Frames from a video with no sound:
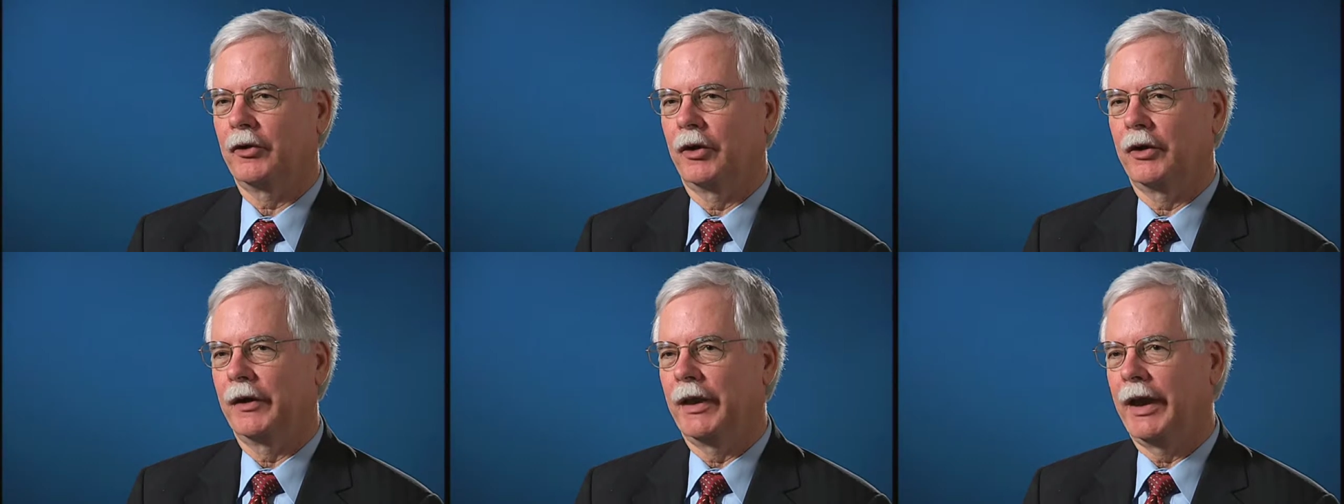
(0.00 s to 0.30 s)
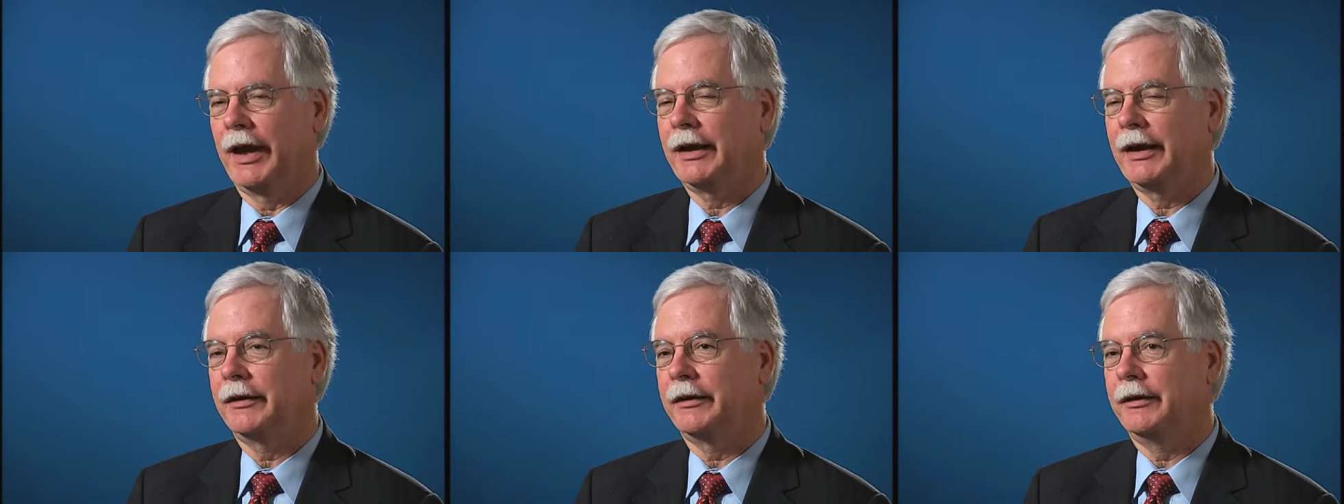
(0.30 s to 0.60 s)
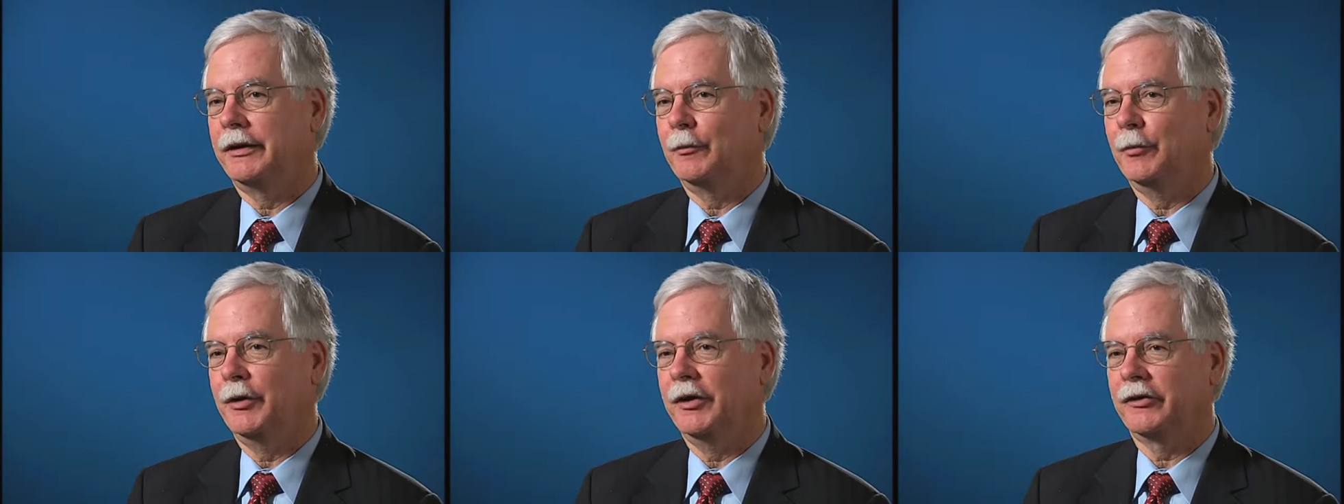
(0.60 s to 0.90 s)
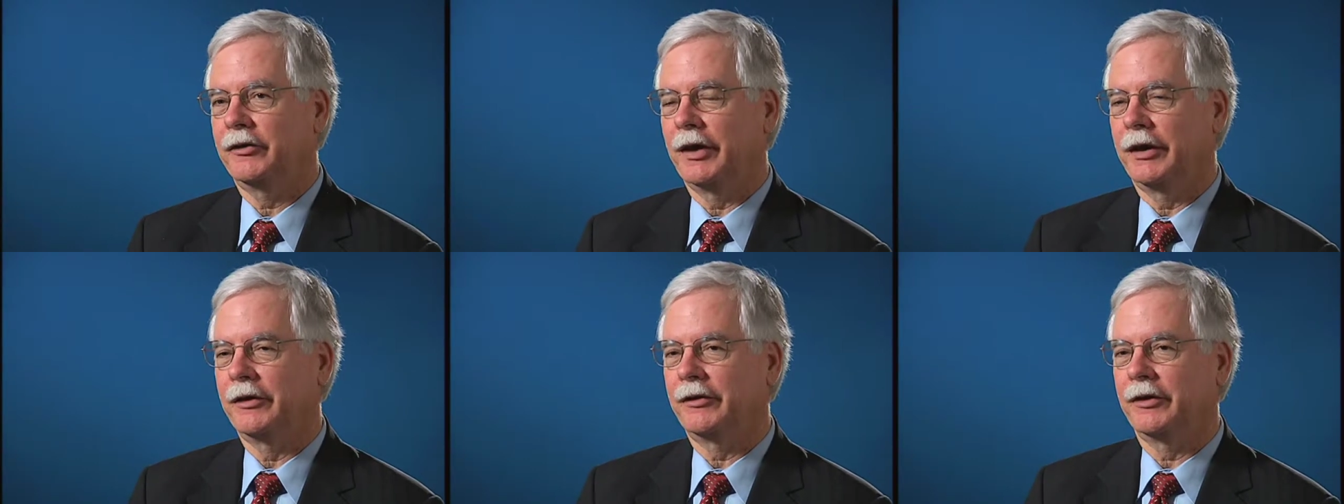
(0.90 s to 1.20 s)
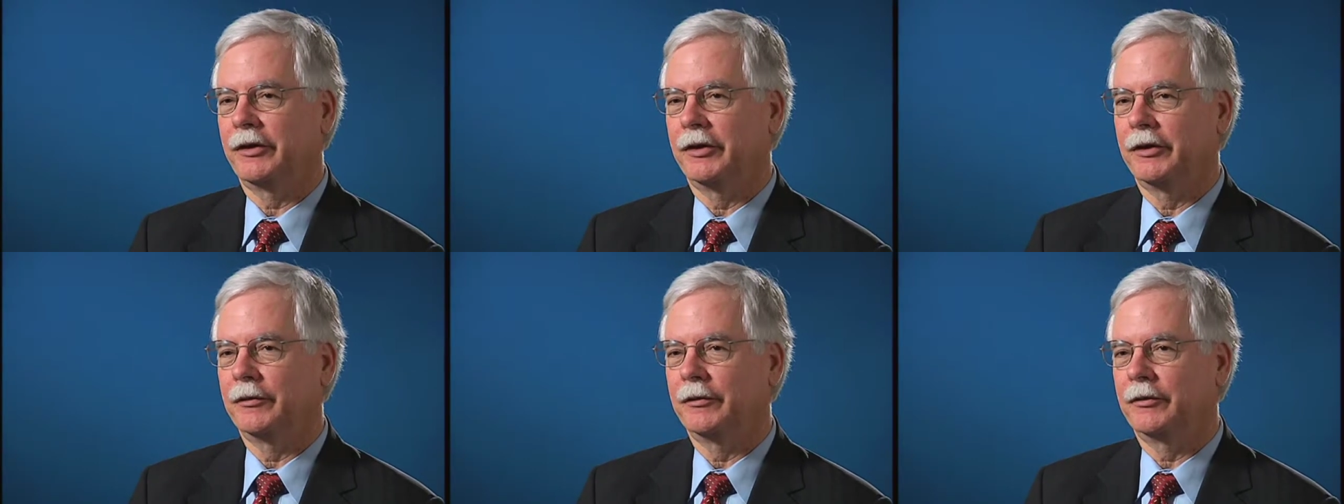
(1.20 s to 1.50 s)
are likely to be
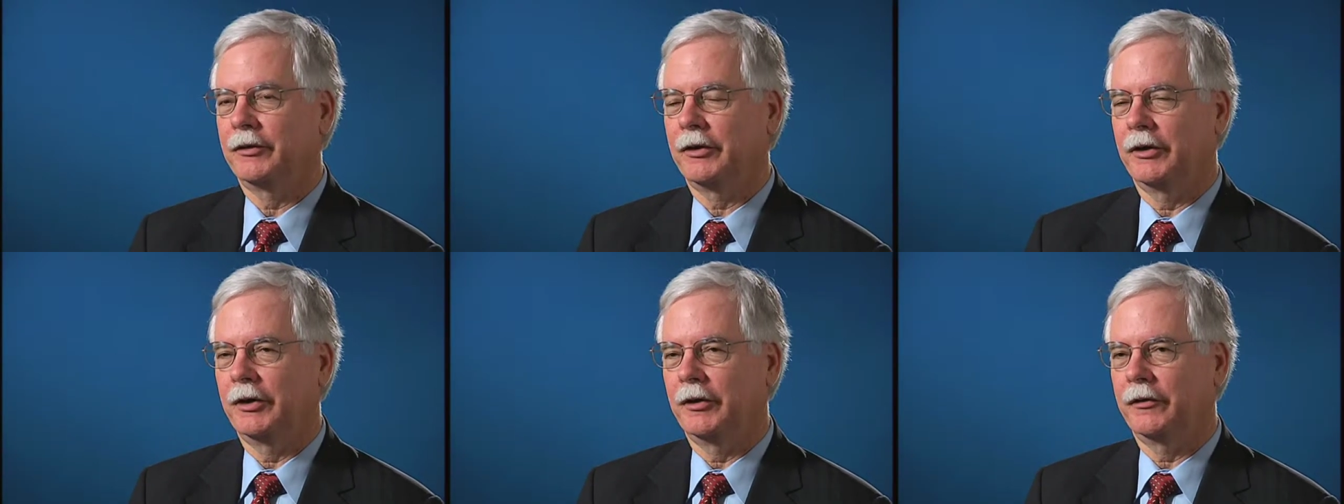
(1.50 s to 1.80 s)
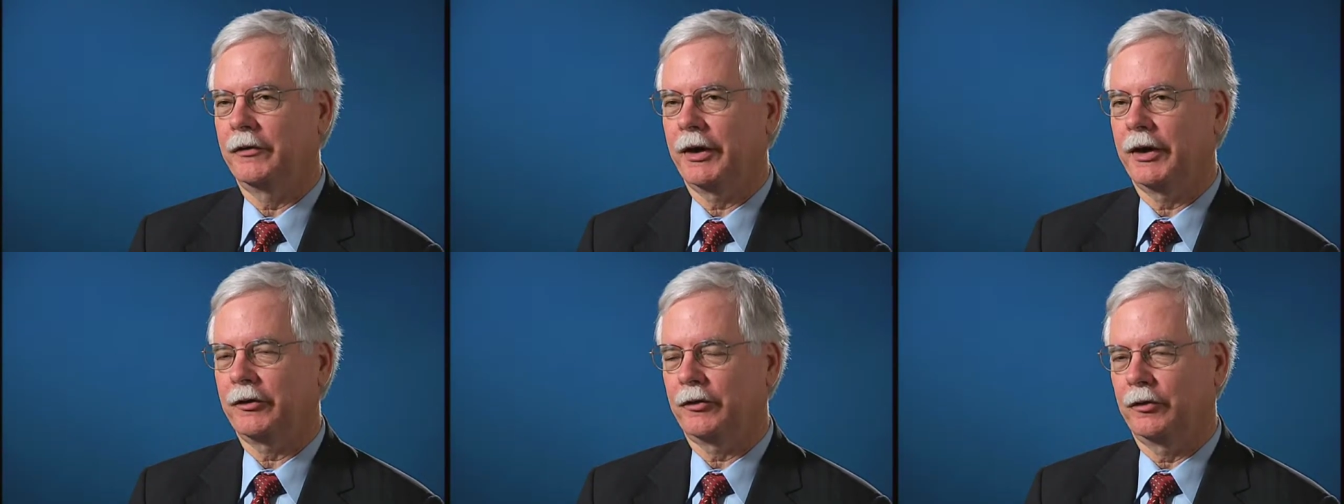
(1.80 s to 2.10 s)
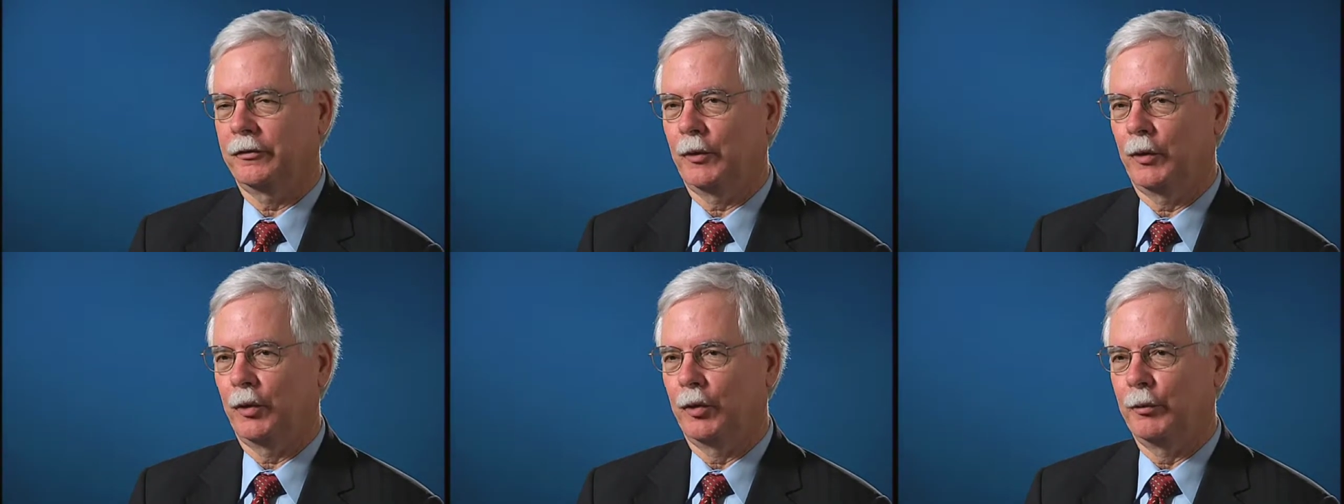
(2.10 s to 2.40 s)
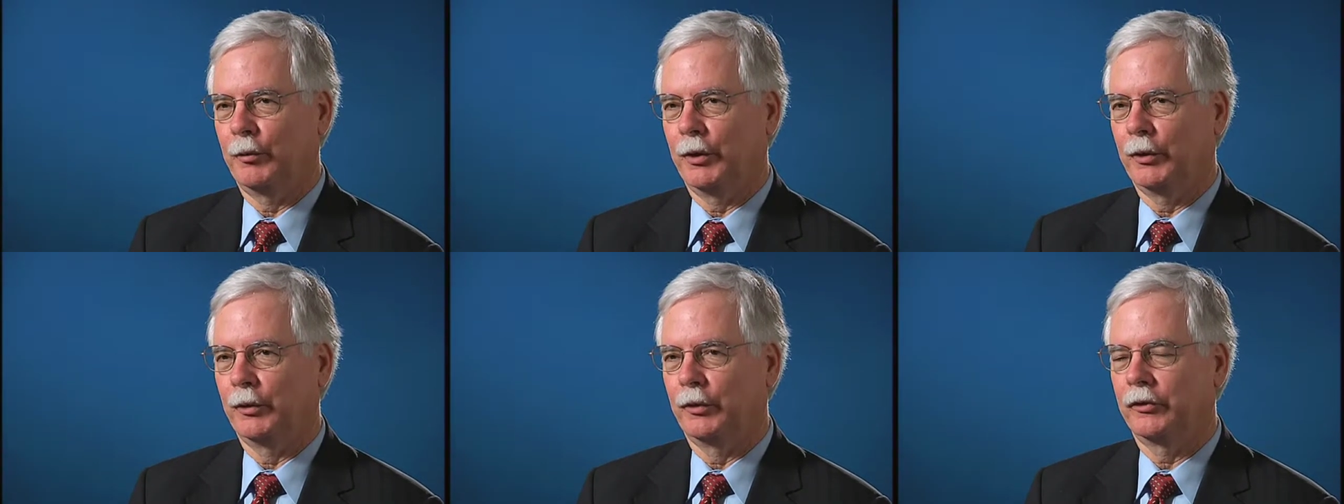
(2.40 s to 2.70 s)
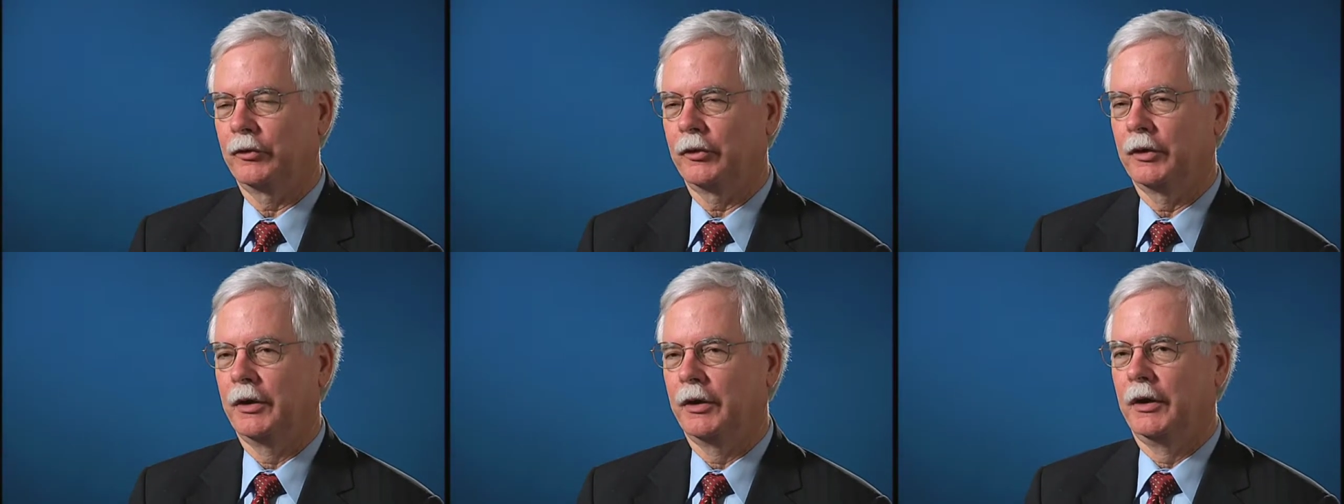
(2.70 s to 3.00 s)
sensitive to the effects of
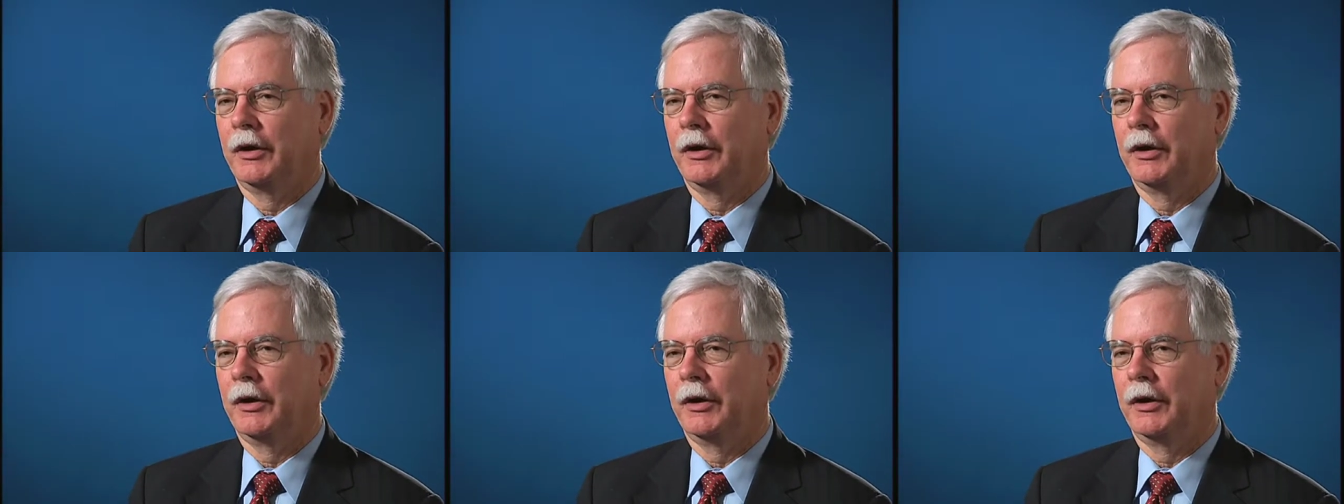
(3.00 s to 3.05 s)
hormones